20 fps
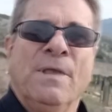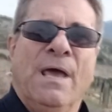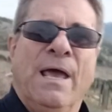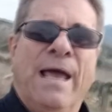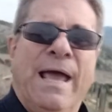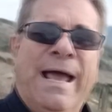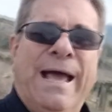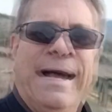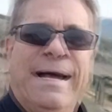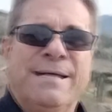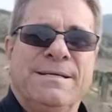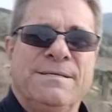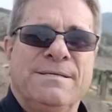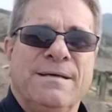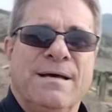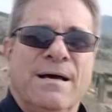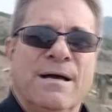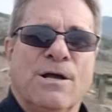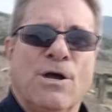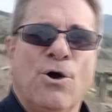and
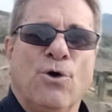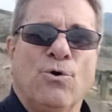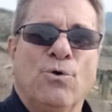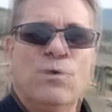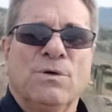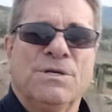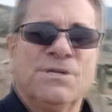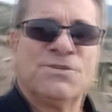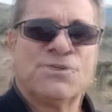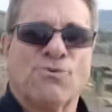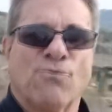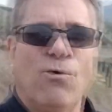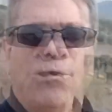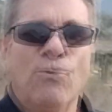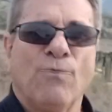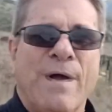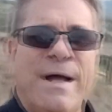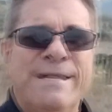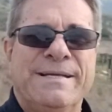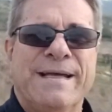go scroll
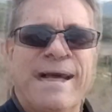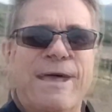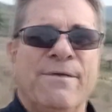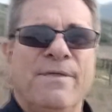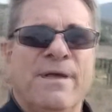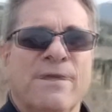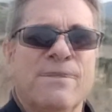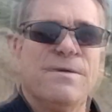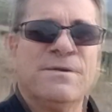right down there.